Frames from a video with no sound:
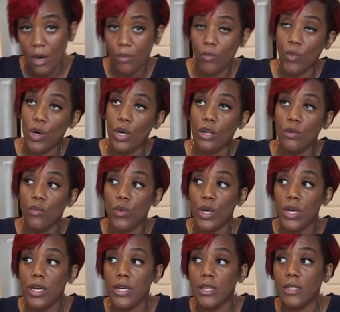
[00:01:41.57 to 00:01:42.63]
One
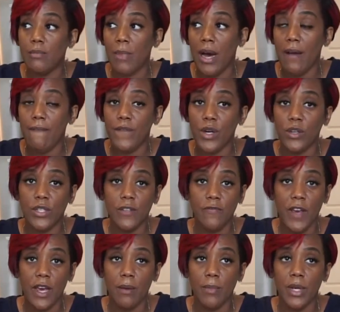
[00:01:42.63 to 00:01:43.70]
was my first
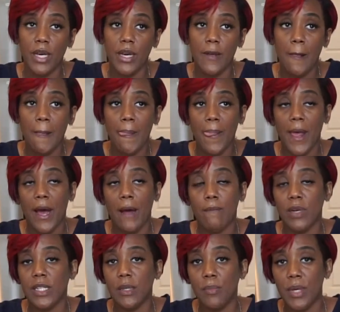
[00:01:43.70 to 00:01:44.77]
family
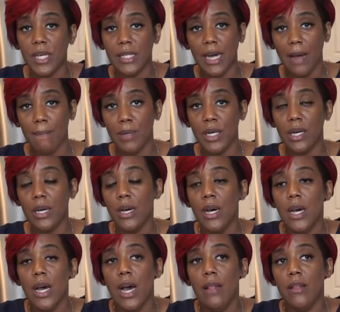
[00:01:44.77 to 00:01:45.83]
recipe type book.
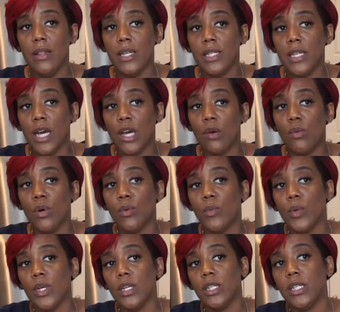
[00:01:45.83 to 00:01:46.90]
And then the second one
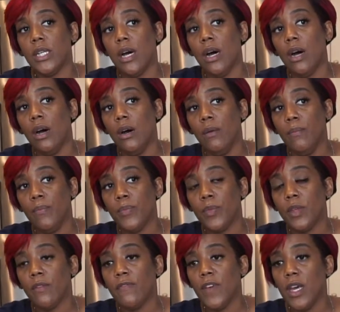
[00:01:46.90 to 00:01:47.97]
was
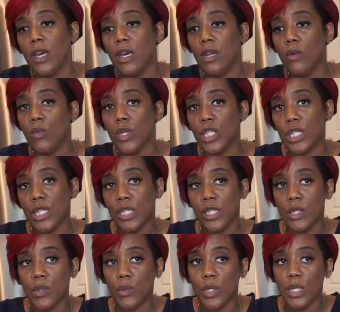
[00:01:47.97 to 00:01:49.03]
Feed, which
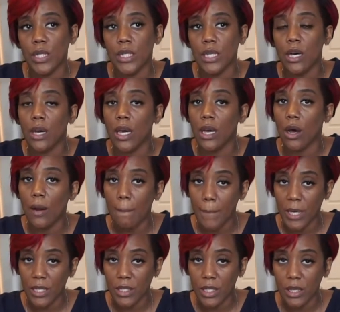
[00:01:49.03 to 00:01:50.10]
was cooking on a
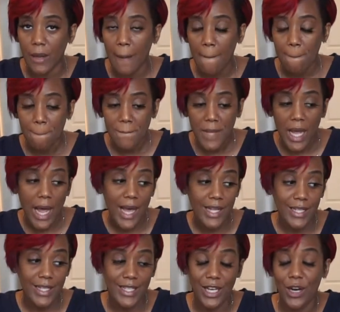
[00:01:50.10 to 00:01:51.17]
budget.
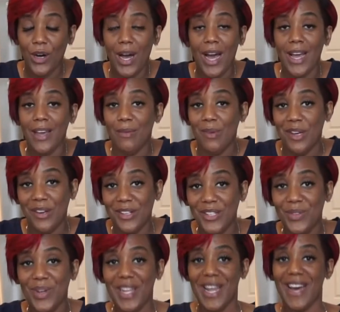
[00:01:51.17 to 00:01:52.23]
And so I am here
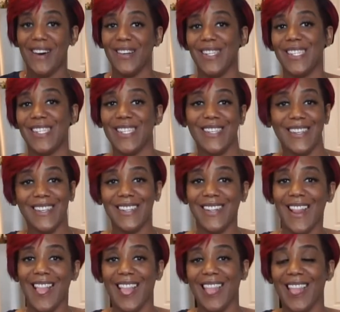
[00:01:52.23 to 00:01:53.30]
to announce
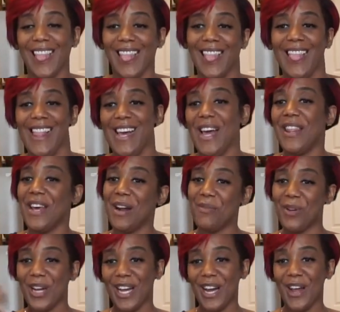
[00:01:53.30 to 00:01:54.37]
that I'm
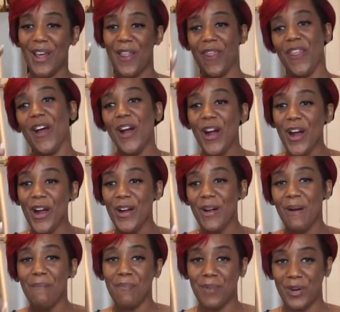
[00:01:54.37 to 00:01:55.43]
working on a
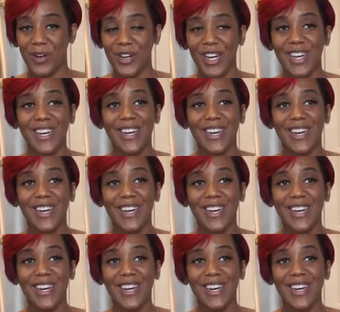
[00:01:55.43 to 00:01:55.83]
third book.